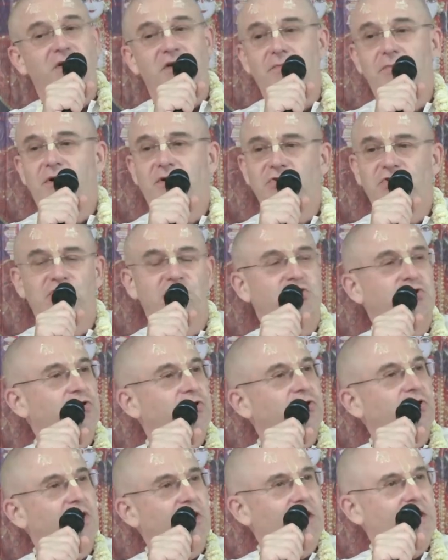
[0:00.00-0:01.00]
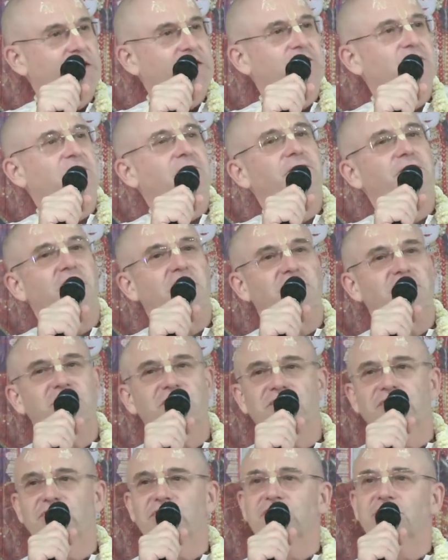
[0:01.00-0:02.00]
very much to collect the
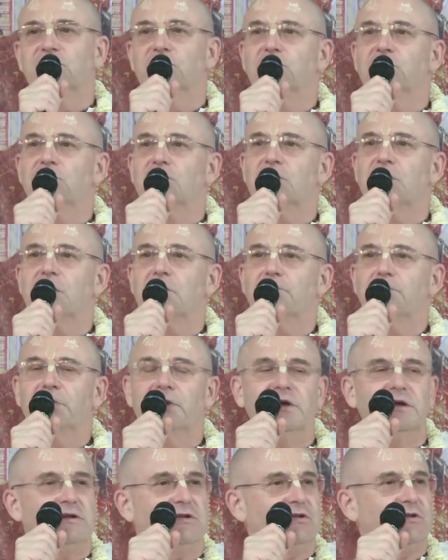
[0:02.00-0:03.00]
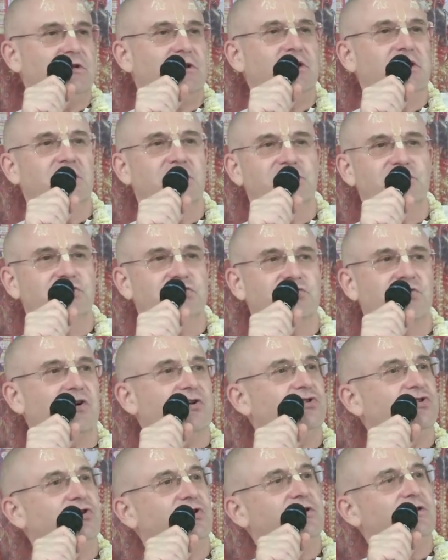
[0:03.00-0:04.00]
funds to complete the
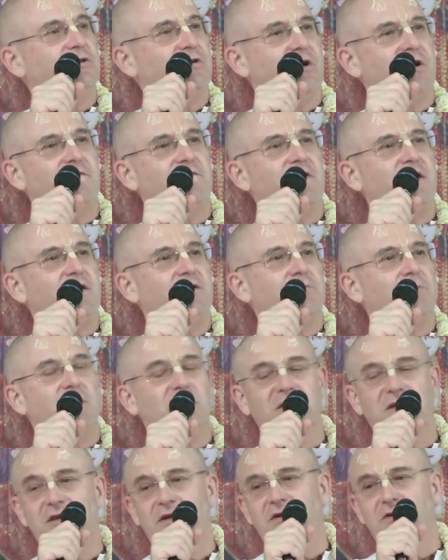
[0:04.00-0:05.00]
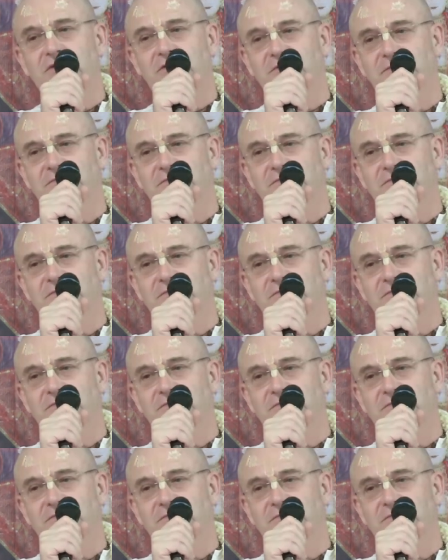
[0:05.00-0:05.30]
construction of that mandir